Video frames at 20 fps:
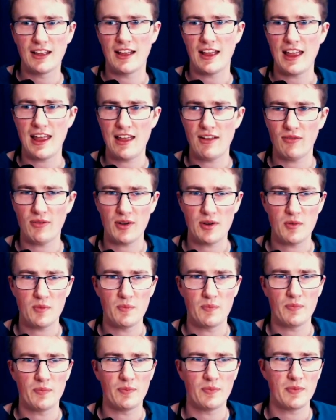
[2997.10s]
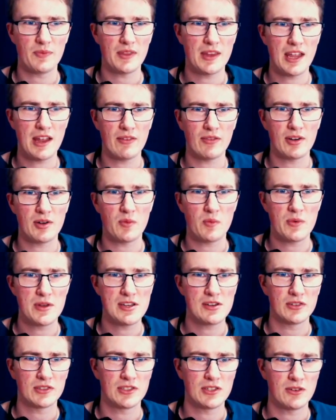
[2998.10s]
every week
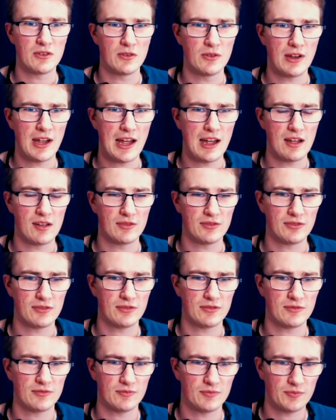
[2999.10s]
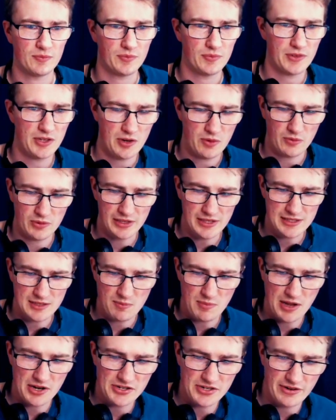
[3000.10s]
or two have, release a
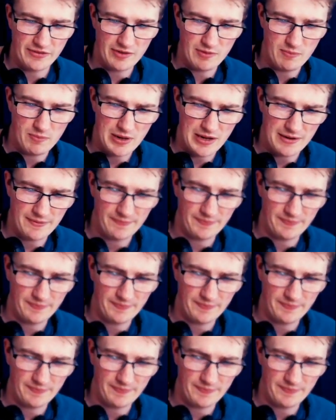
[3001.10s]
bunch of them. But